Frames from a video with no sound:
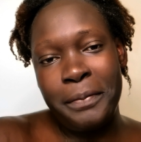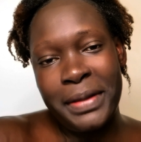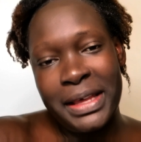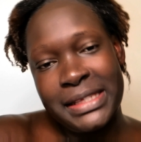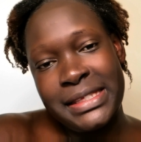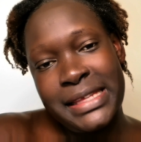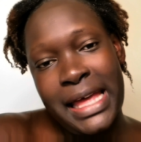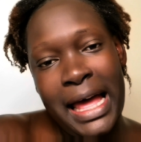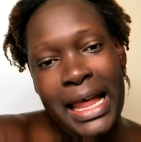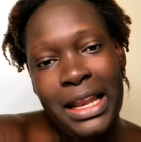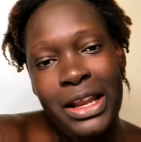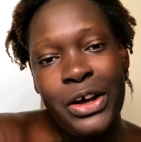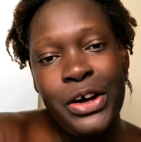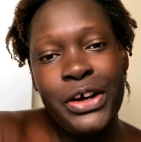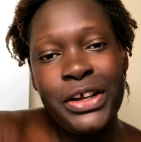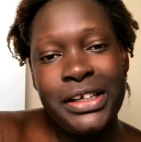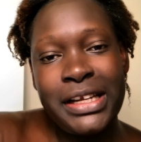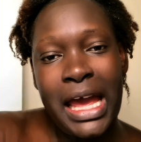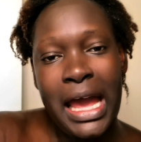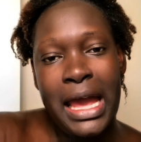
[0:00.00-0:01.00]
the
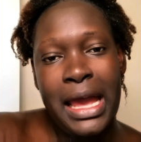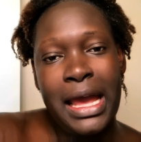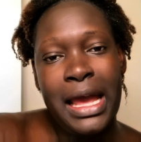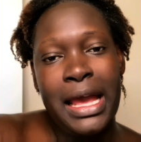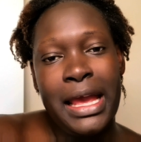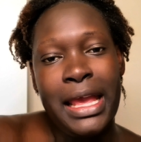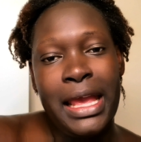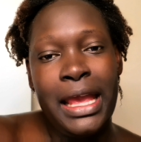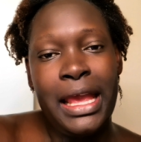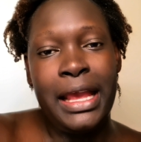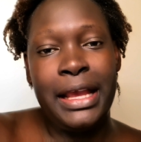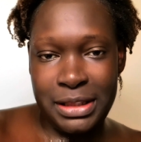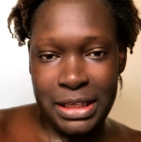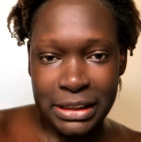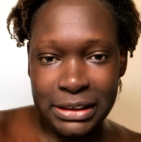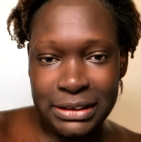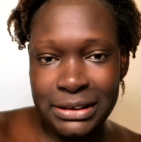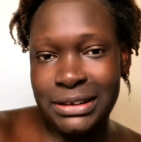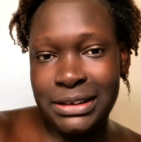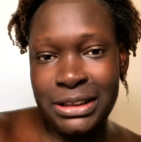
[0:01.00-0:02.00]
salon, I
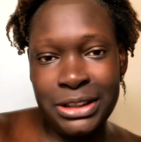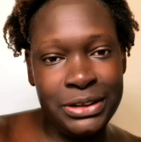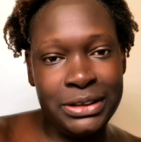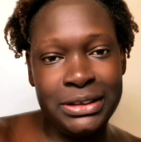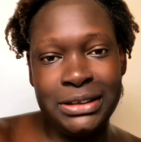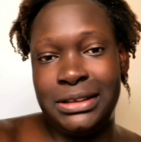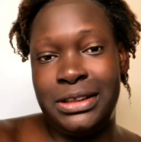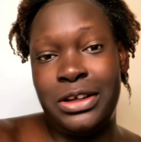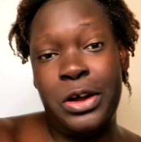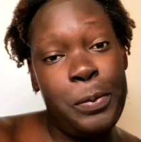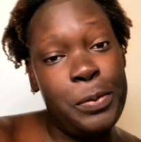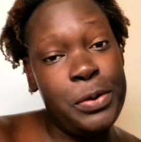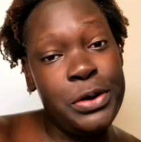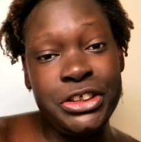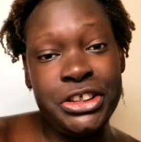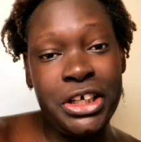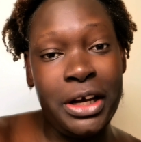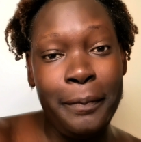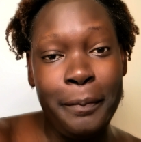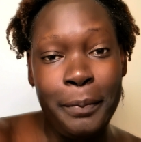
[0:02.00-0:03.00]
just used normal
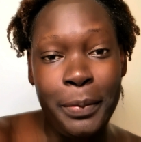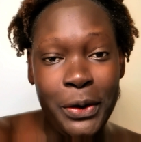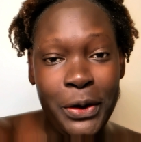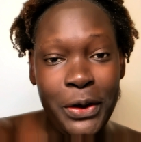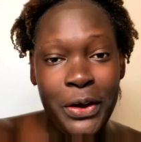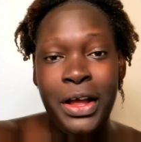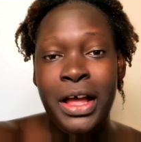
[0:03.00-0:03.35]
shampoo.